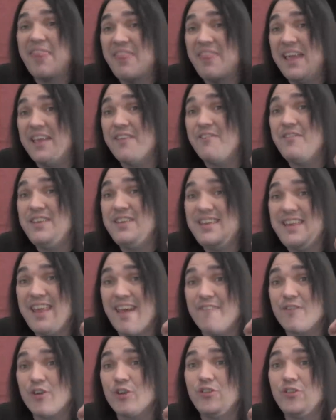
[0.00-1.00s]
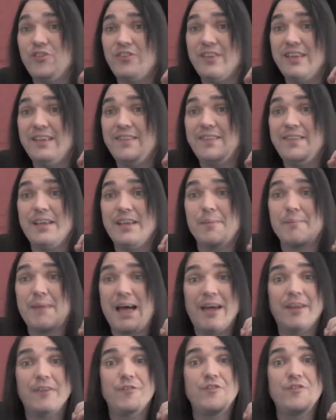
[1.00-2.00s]
they have never seen the
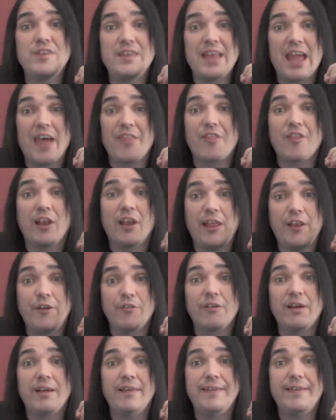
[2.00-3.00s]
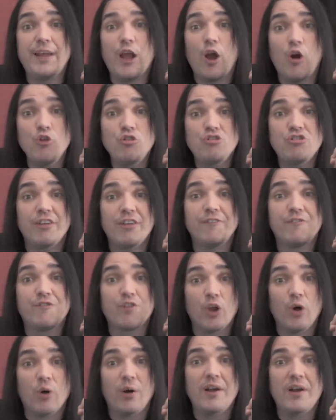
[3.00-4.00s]
amount of death littering the ocean
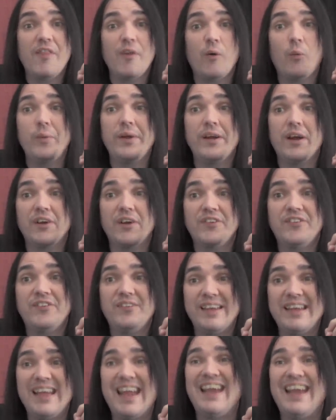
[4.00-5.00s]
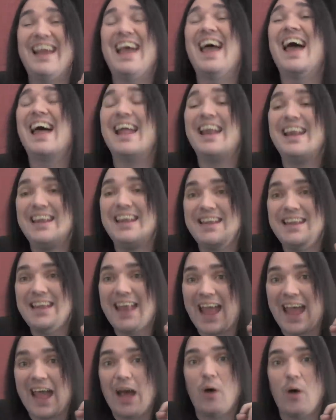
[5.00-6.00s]
floor that we are seeing
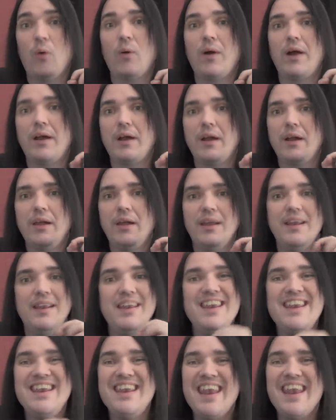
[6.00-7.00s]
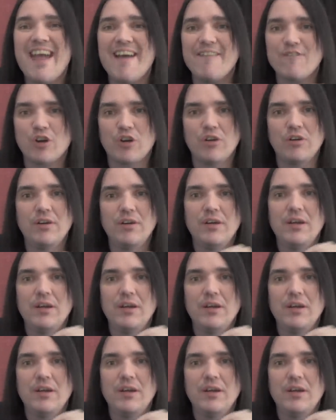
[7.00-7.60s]
now. Never.